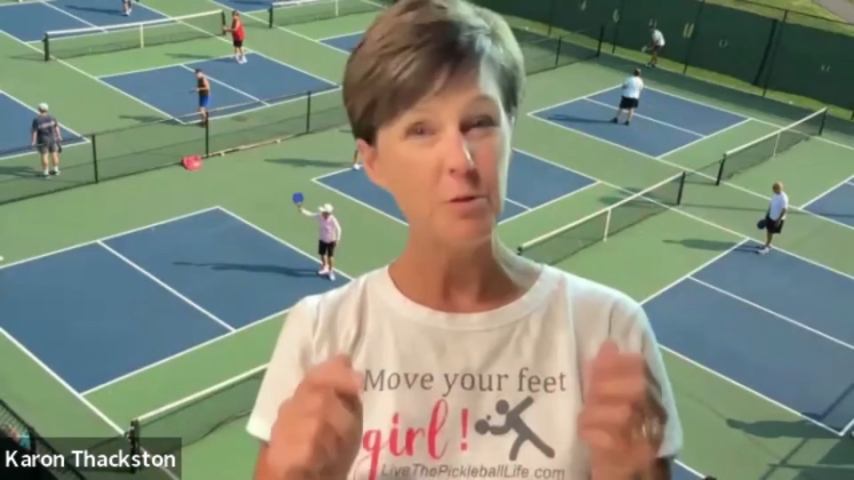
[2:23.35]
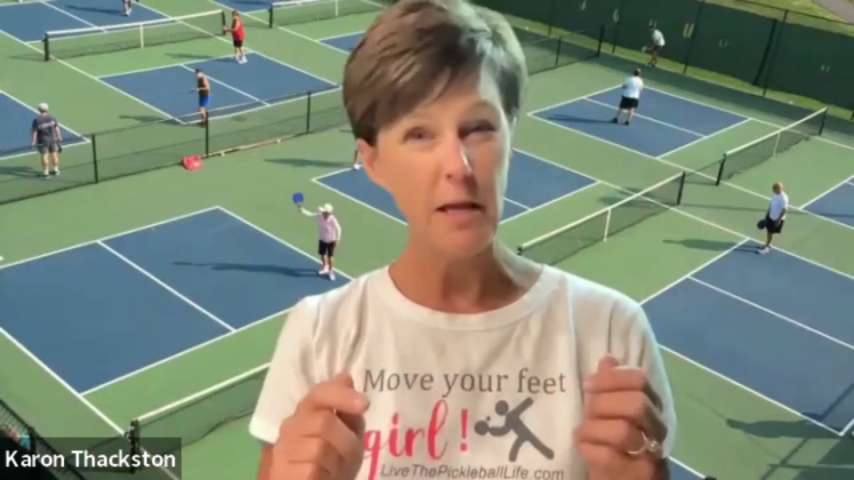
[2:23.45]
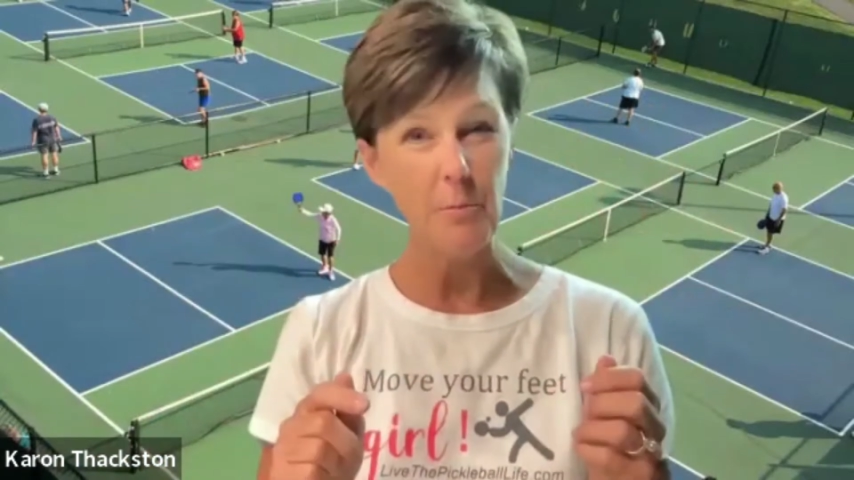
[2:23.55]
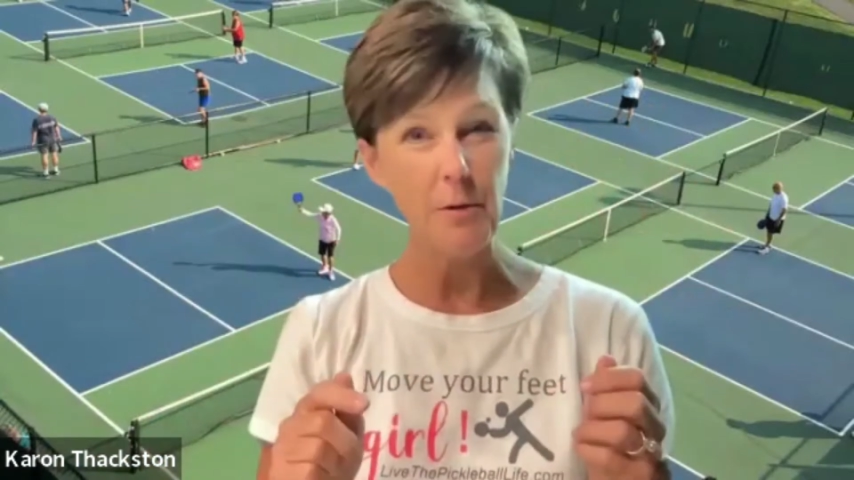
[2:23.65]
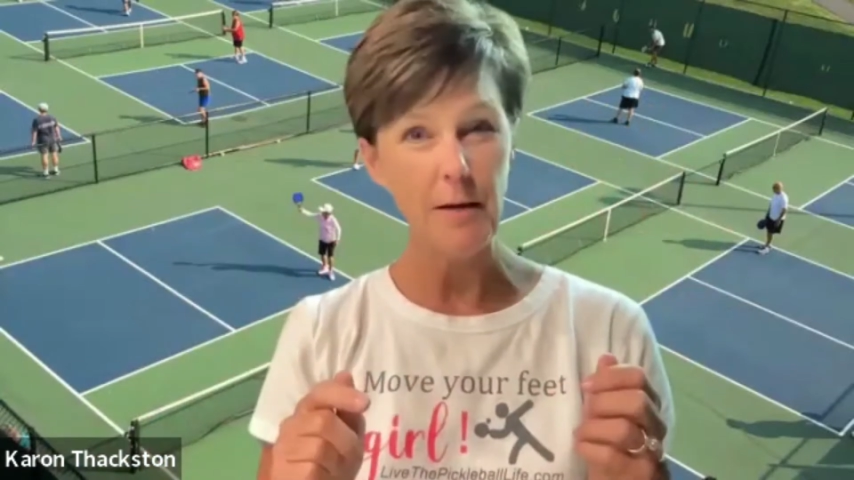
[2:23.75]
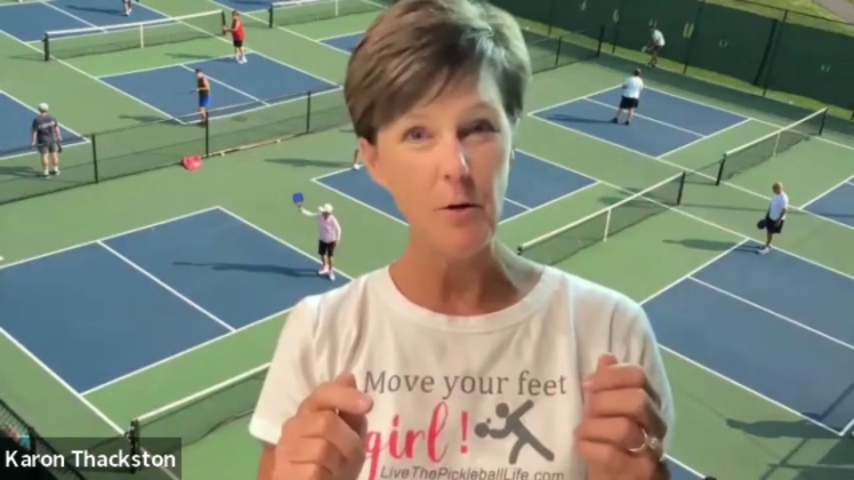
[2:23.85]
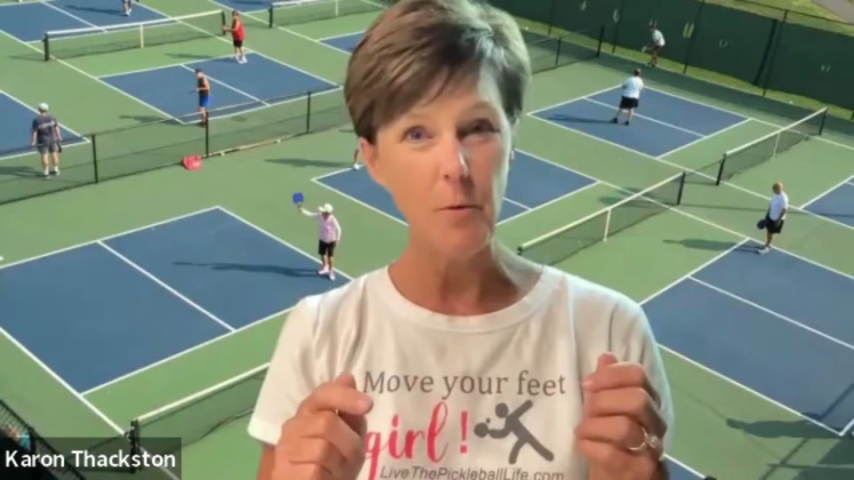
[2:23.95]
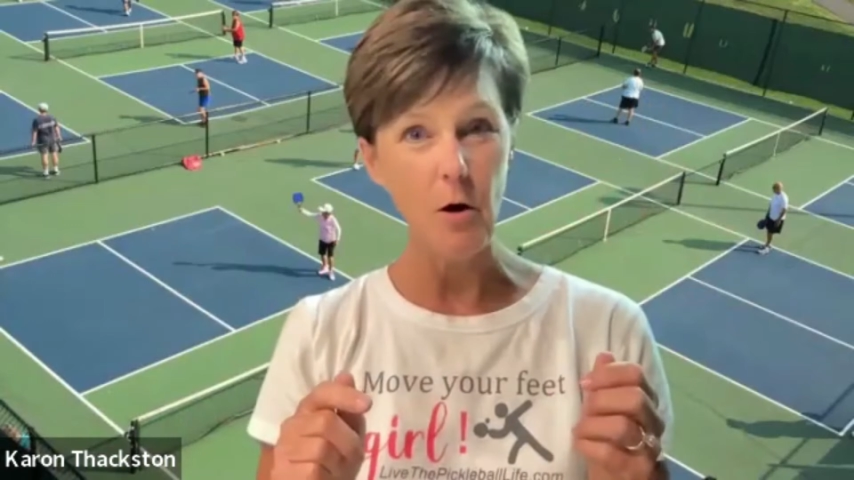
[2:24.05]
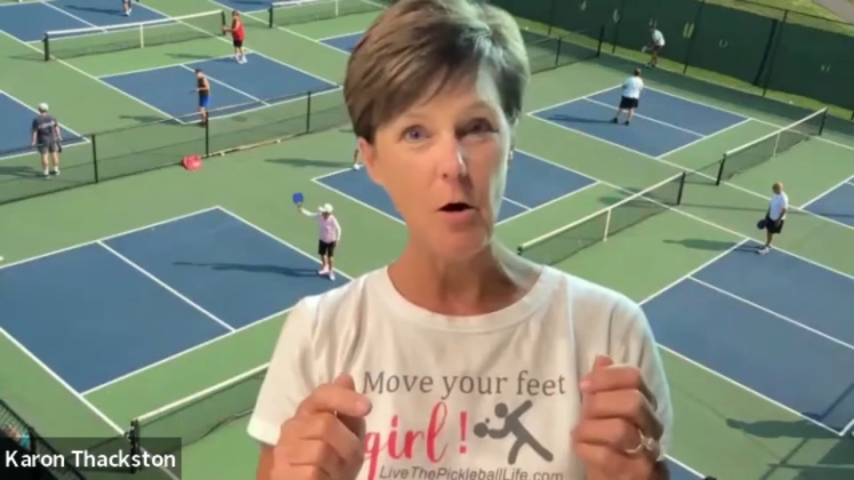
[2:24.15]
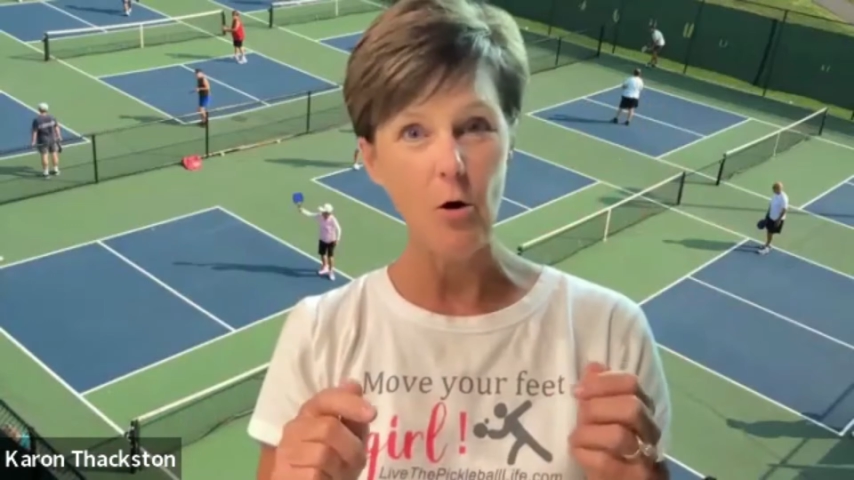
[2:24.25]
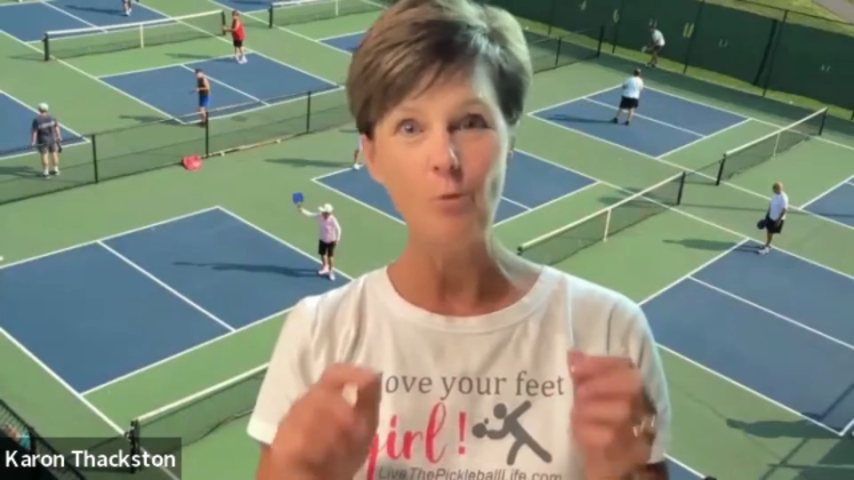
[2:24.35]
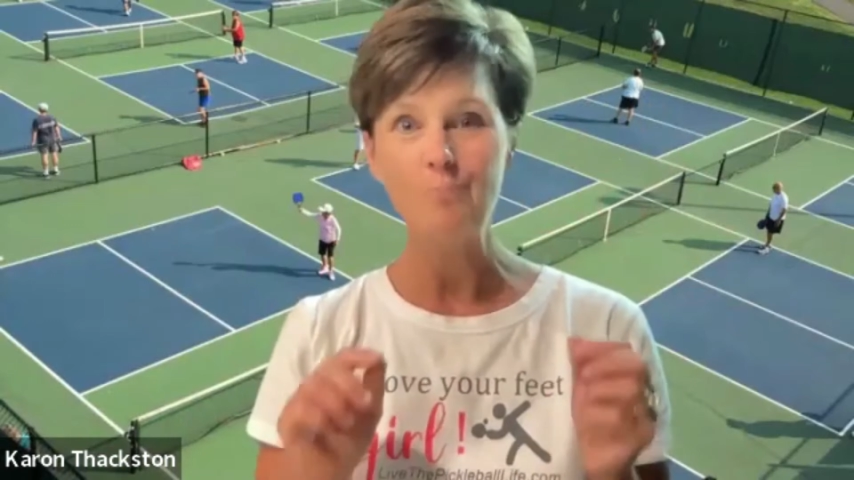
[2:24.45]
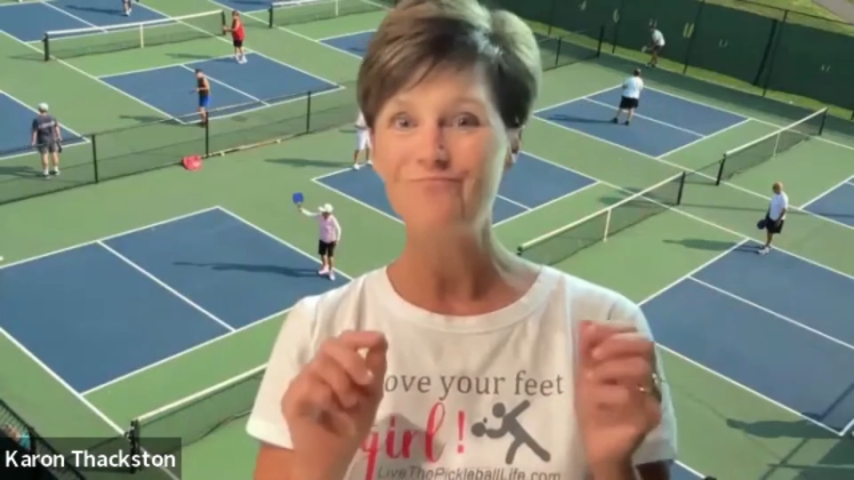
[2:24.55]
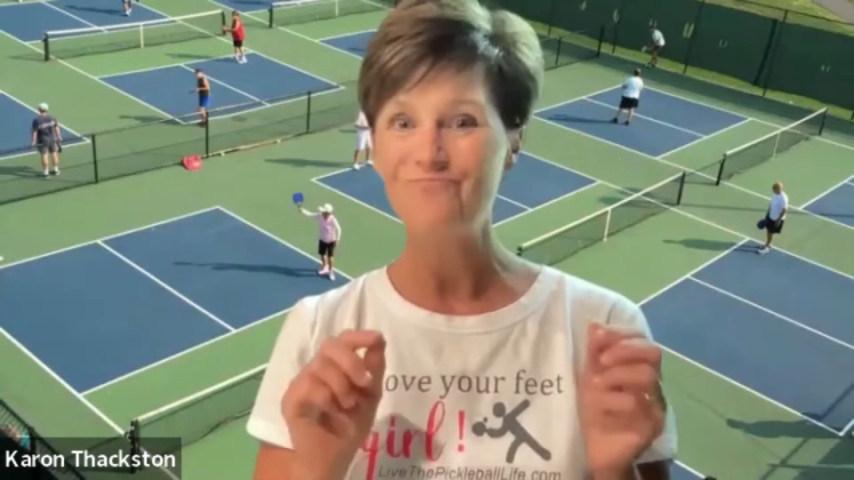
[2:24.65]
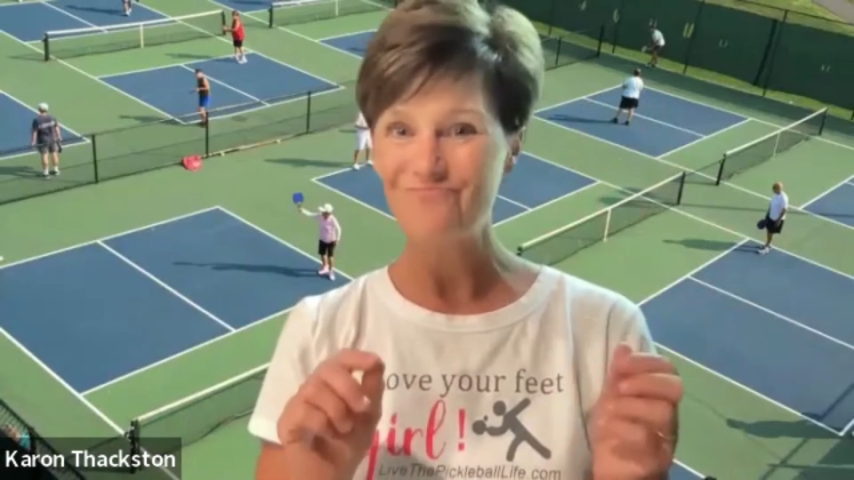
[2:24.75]
playing
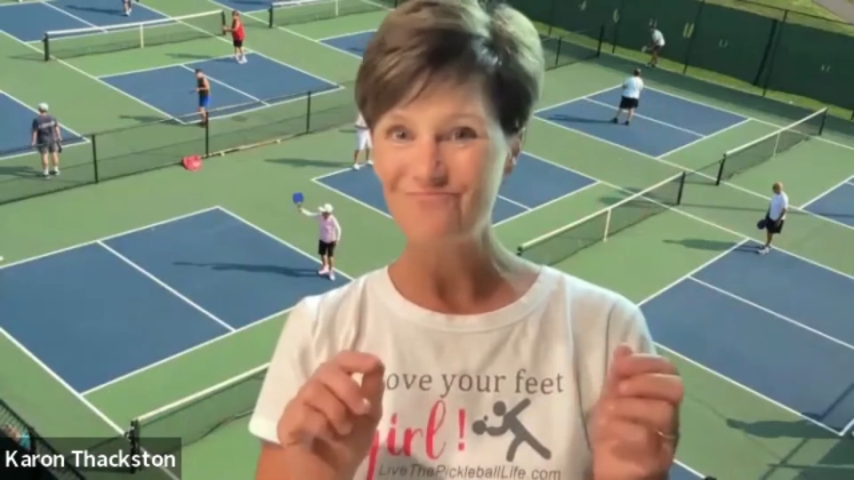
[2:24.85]
pickleball,